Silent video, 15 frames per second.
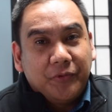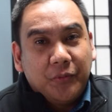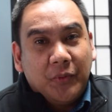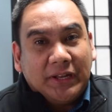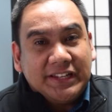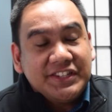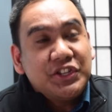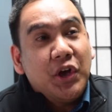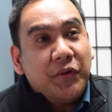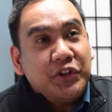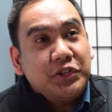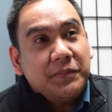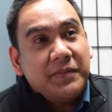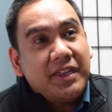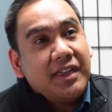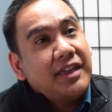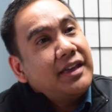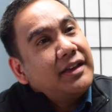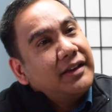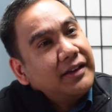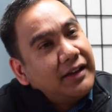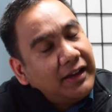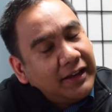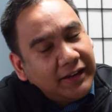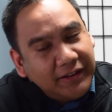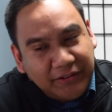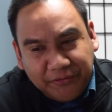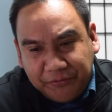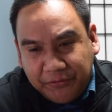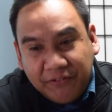what is going to be
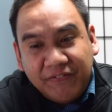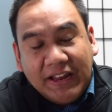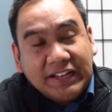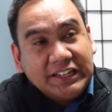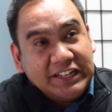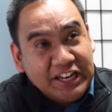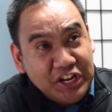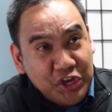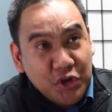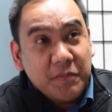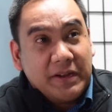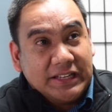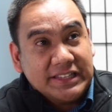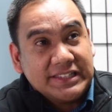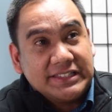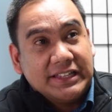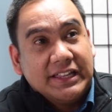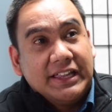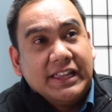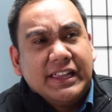reflected in humans.